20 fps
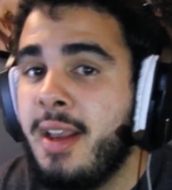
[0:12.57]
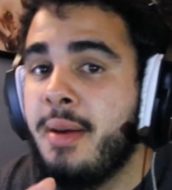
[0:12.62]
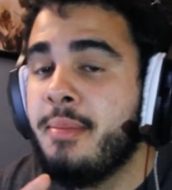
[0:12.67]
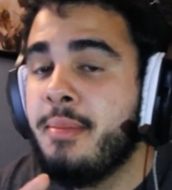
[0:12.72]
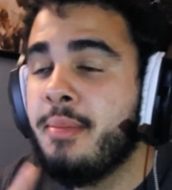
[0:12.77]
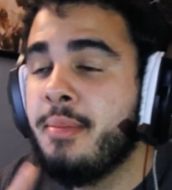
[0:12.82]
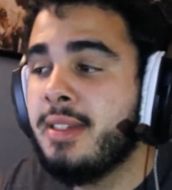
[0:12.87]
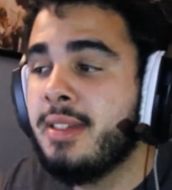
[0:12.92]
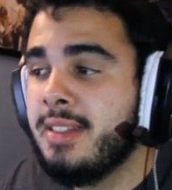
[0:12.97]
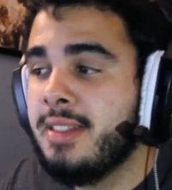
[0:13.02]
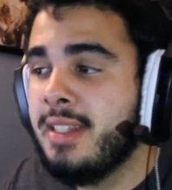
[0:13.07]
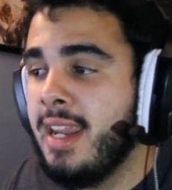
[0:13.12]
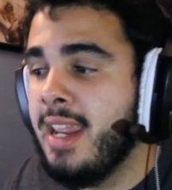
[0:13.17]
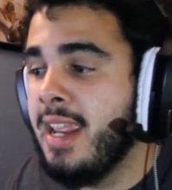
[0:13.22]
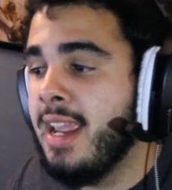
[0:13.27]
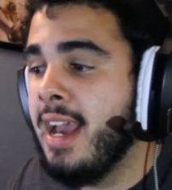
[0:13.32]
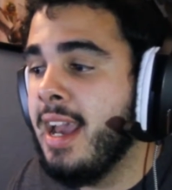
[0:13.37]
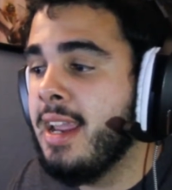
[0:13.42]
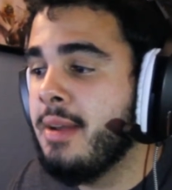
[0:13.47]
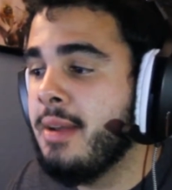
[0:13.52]
but today
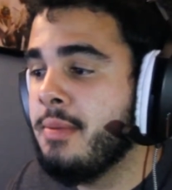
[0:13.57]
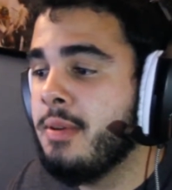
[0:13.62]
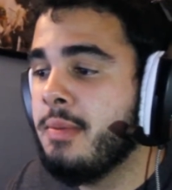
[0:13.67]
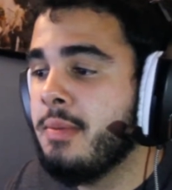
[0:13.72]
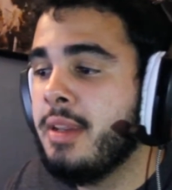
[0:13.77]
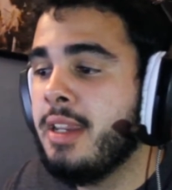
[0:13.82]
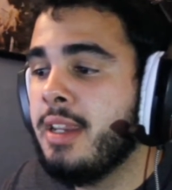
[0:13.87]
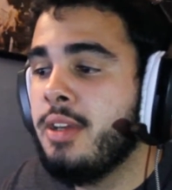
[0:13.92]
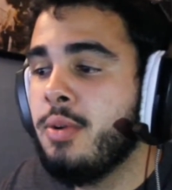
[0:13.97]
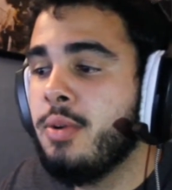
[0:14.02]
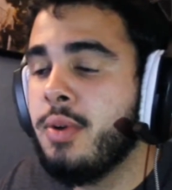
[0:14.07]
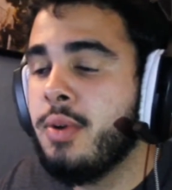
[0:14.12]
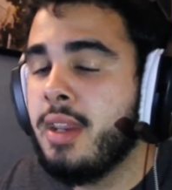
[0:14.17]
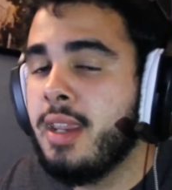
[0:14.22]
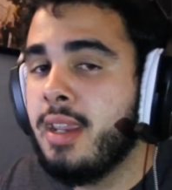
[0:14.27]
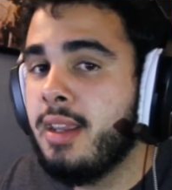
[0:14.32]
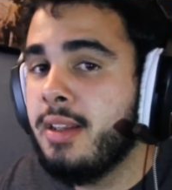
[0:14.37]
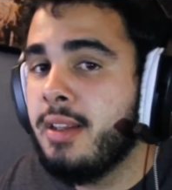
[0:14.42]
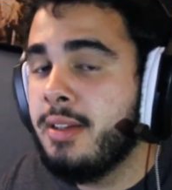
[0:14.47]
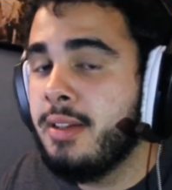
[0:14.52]
I am going to be doing
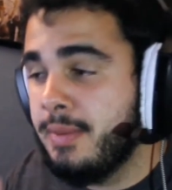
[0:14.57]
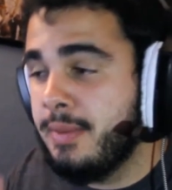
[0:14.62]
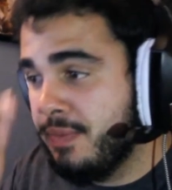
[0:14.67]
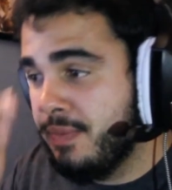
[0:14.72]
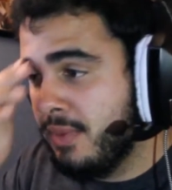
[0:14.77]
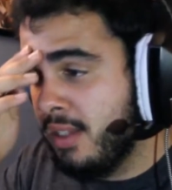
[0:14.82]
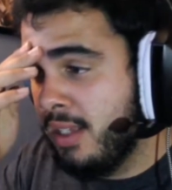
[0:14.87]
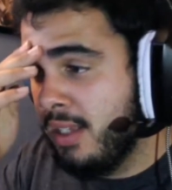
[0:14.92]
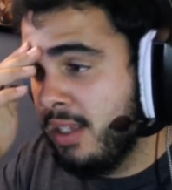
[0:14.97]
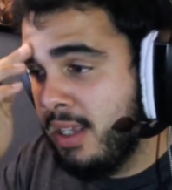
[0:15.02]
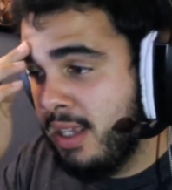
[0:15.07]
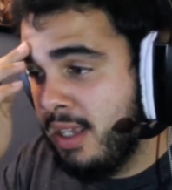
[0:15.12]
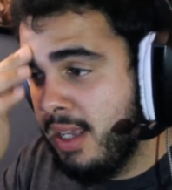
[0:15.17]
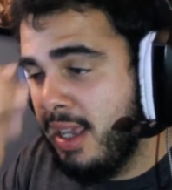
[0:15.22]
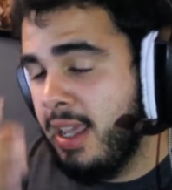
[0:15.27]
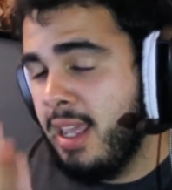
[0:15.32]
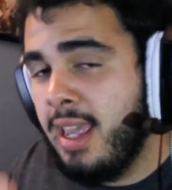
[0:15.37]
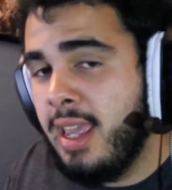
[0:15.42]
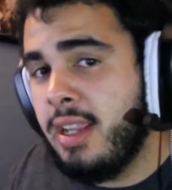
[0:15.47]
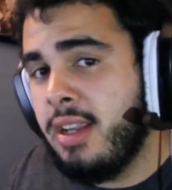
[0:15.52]

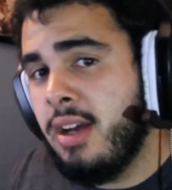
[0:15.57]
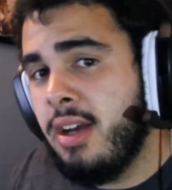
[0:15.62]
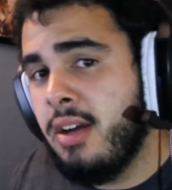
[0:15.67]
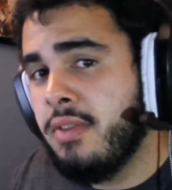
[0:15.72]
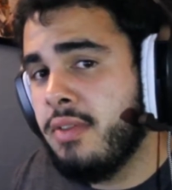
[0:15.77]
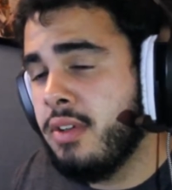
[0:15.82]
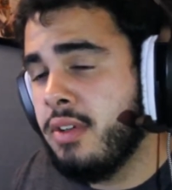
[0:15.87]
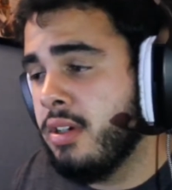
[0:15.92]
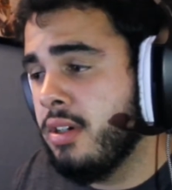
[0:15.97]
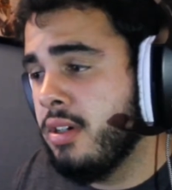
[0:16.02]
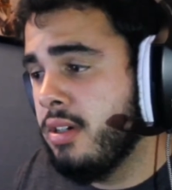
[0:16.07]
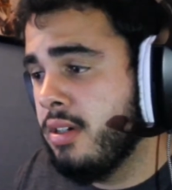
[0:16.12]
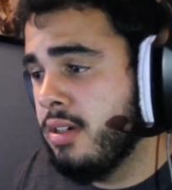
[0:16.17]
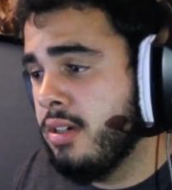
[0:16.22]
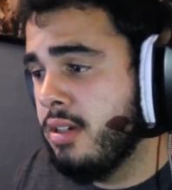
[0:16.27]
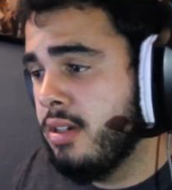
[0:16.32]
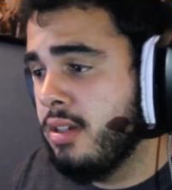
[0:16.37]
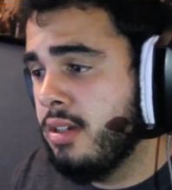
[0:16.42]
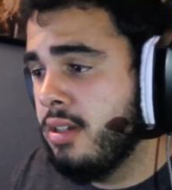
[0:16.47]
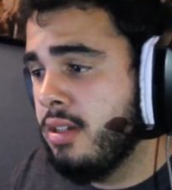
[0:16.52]
a cover
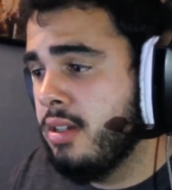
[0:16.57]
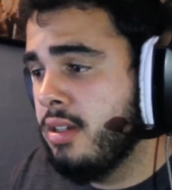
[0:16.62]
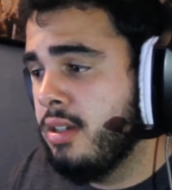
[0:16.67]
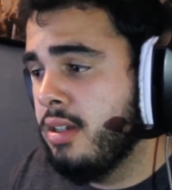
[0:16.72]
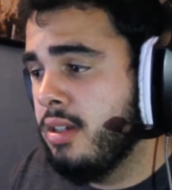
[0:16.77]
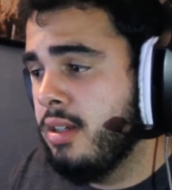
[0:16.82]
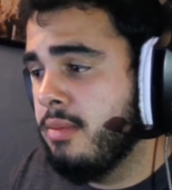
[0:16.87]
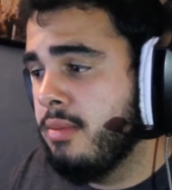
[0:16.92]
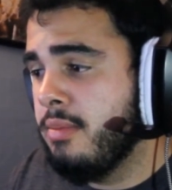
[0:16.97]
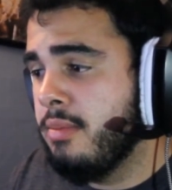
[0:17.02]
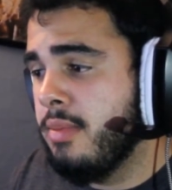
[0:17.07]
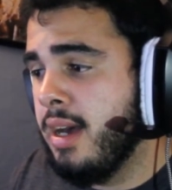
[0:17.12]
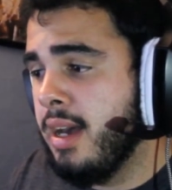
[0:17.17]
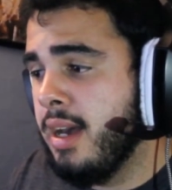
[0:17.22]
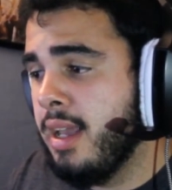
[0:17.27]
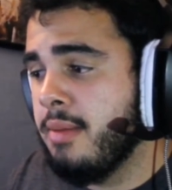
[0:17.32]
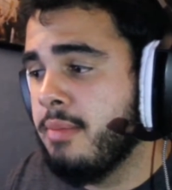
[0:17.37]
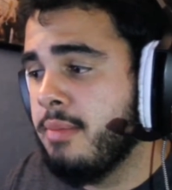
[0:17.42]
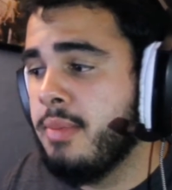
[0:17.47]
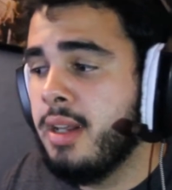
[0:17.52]
by
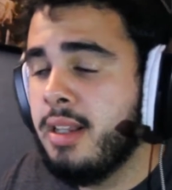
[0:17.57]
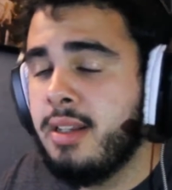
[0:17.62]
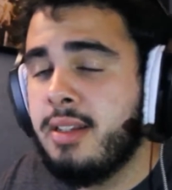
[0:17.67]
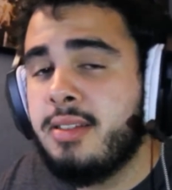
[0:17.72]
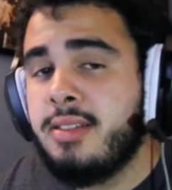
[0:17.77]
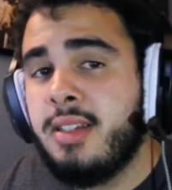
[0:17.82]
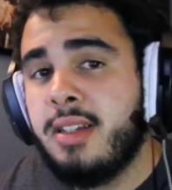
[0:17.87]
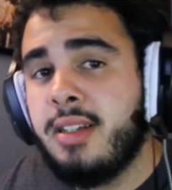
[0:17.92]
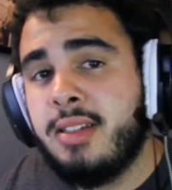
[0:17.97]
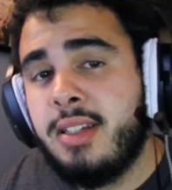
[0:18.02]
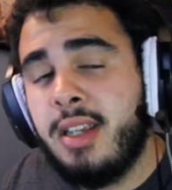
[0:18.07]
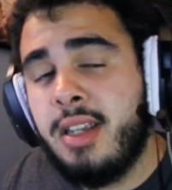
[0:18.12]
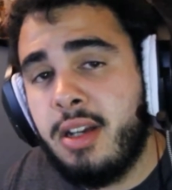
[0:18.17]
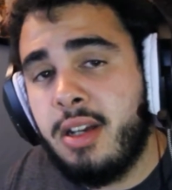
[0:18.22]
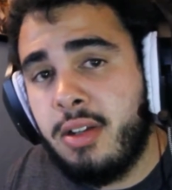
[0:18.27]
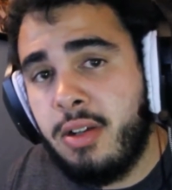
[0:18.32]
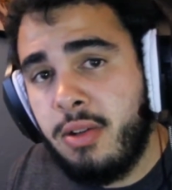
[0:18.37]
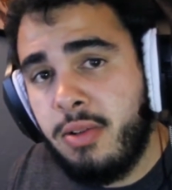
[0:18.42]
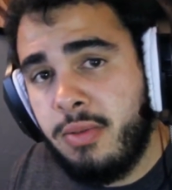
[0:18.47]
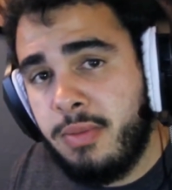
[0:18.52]
Bella
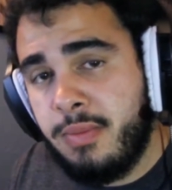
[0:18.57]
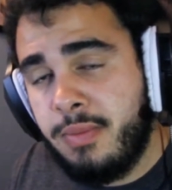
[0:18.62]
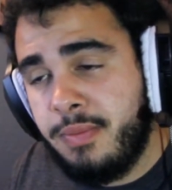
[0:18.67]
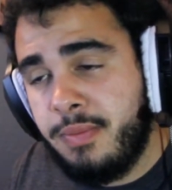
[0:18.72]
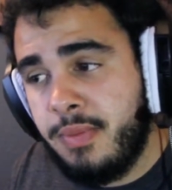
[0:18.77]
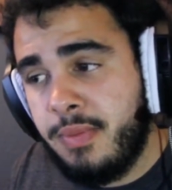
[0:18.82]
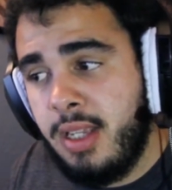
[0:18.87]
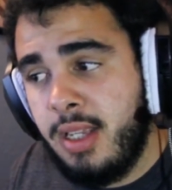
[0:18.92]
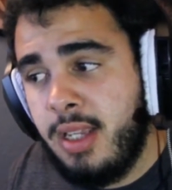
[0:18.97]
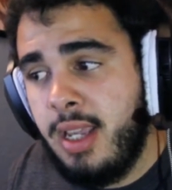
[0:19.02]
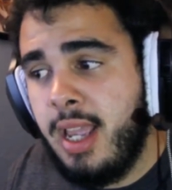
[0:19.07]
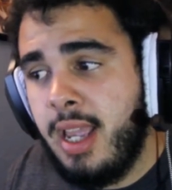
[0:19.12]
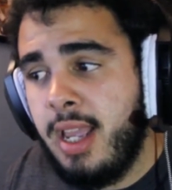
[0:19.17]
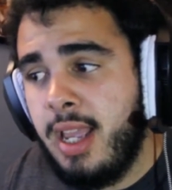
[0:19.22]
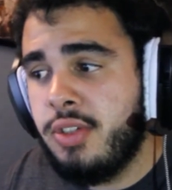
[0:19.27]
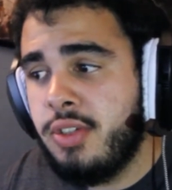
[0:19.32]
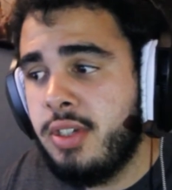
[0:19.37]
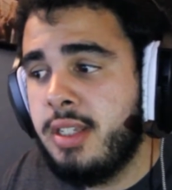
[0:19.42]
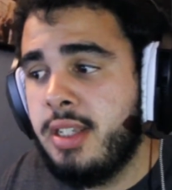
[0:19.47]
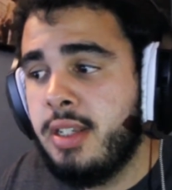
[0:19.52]
Santiago, and she
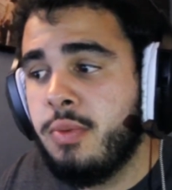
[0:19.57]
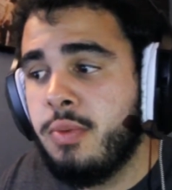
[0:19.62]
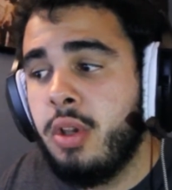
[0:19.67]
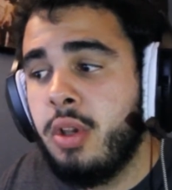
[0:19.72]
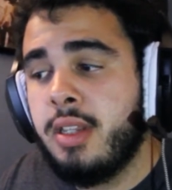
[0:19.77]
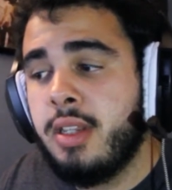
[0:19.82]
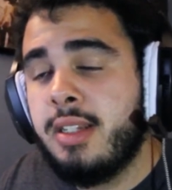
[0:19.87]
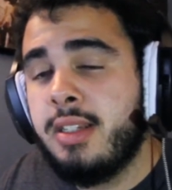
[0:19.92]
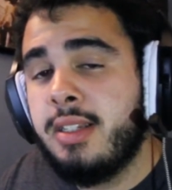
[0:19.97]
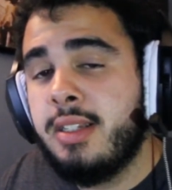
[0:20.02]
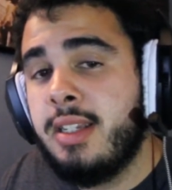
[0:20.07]
did Rolling in